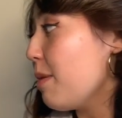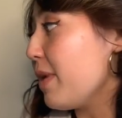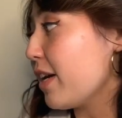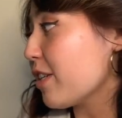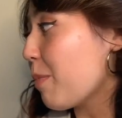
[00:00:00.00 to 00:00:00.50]

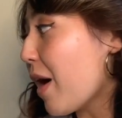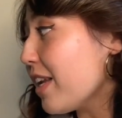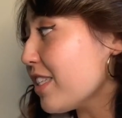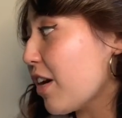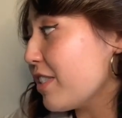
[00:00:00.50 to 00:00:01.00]
because our
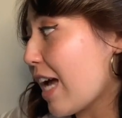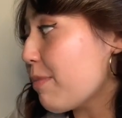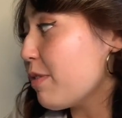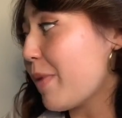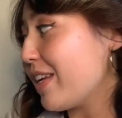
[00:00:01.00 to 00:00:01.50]
bodies are
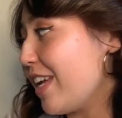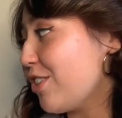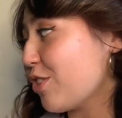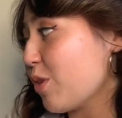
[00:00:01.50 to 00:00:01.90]
adapted by nature.